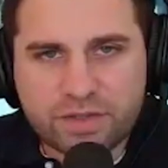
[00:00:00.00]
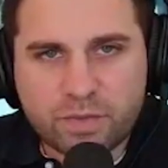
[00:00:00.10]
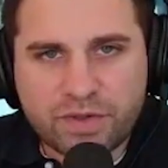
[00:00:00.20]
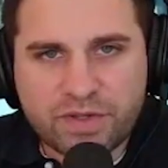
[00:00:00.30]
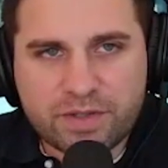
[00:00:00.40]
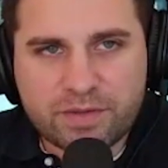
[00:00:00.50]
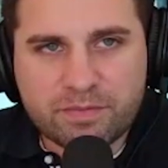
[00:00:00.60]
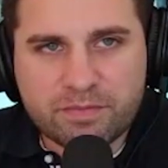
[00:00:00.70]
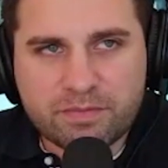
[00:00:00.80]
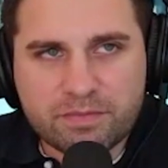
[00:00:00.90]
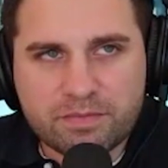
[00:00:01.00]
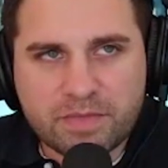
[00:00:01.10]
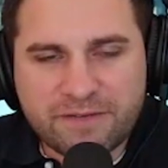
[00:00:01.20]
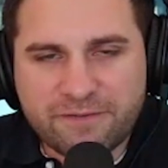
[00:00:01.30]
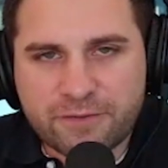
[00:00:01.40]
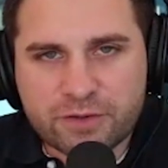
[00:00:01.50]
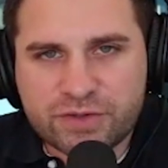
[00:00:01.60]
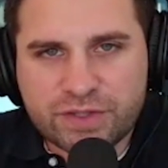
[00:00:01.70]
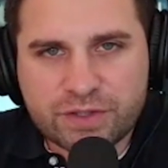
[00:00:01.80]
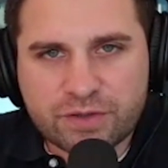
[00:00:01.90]
within my
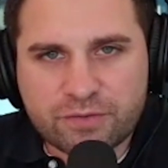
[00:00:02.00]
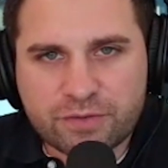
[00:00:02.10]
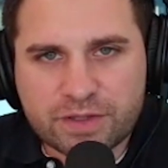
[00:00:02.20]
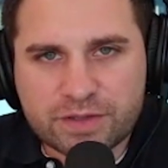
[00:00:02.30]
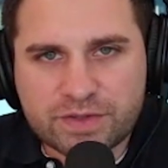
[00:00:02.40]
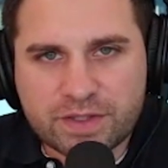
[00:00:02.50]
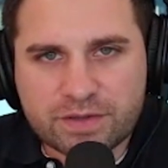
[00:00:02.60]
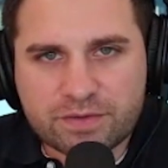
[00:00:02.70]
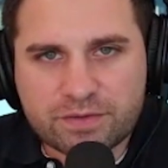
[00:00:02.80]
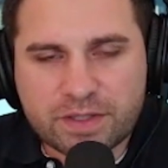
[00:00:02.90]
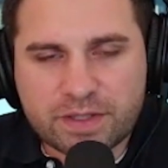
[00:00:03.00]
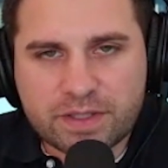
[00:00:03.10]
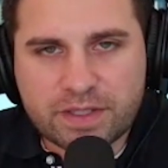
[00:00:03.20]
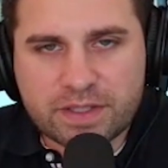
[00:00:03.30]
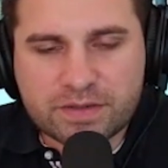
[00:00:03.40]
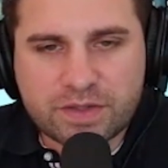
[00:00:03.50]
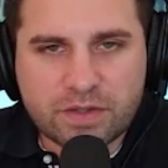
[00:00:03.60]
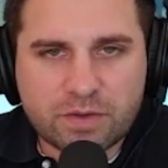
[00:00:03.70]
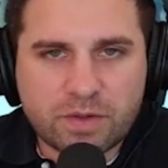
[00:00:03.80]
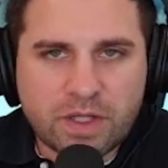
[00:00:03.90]
first year of real estate, right? And
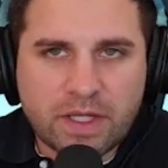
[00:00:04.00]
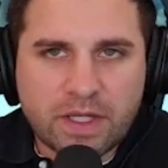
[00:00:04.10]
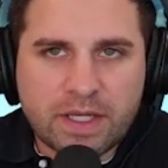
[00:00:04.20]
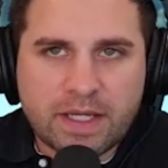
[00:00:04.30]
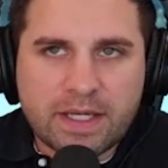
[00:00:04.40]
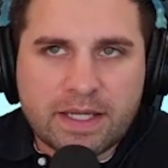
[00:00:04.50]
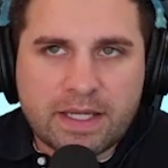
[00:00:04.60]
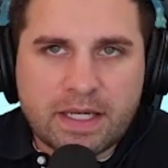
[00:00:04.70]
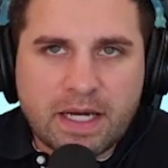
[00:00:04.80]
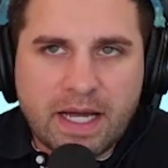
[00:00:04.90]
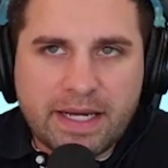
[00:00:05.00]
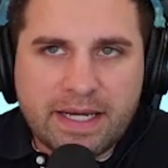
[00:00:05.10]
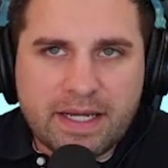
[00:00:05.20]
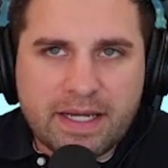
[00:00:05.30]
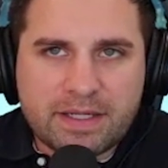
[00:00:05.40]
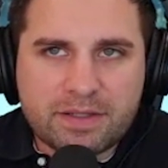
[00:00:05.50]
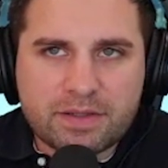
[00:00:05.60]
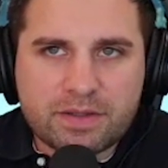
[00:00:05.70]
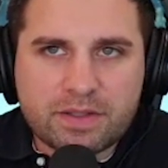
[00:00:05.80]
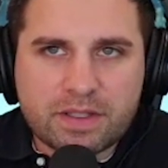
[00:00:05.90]
so I
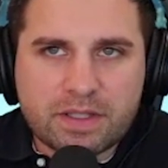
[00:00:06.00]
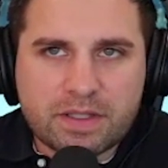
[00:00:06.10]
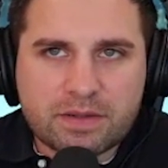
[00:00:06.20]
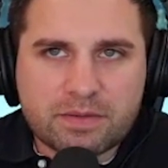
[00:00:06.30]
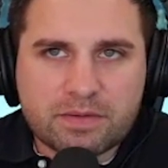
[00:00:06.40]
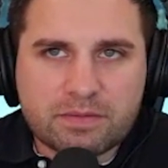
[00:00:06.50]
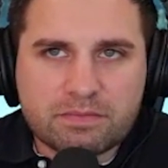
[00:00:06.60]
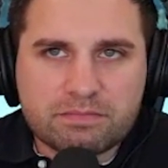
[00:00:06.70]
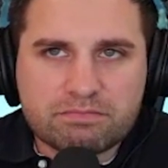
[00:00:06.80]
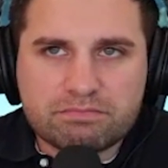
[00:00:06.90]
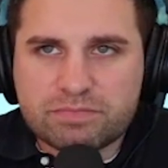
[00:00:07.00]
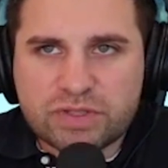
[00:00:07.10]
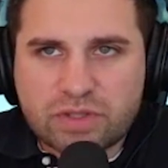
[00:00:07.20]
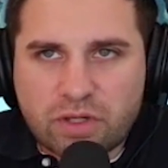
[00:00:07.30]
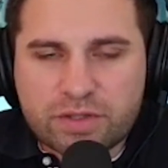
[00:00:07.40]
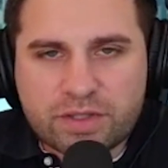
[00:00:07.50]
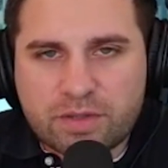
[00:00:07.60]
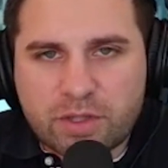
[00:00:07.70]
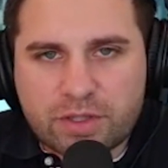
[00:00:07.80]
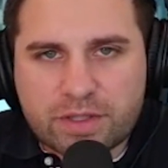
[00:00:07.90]
had uh, started in a
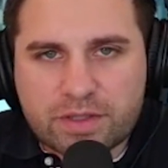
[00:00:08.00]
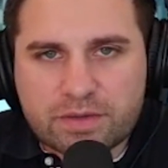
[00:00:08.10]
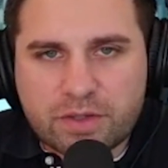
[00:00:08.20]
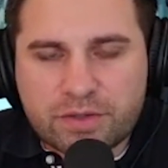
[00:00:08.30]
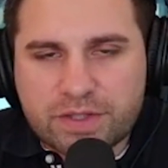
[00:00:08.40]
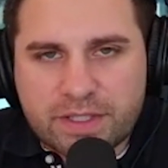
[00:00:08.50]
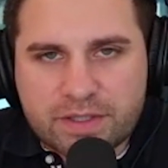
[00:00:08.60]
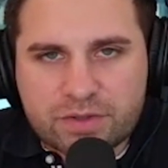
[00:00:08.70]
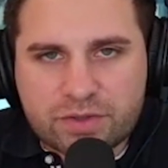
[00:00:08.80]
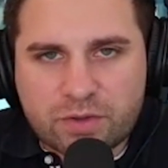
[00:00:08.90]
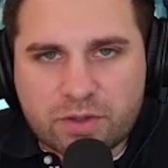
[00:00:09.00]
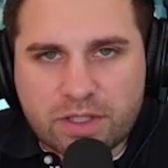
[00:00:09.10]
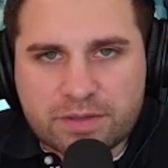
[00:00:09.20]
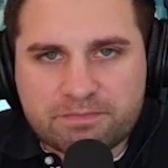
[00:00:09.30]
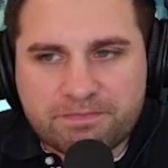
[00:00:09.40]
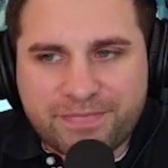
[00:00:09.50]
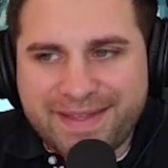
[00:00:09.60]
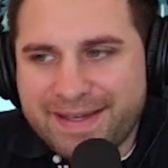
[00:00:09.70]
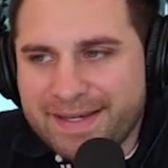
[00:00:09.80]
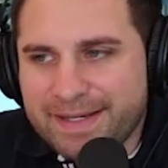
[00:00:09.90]
market on the Connecticut shoreline
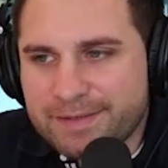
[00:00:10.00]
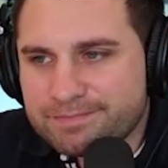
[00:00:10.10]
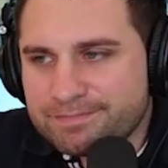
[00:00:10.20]
that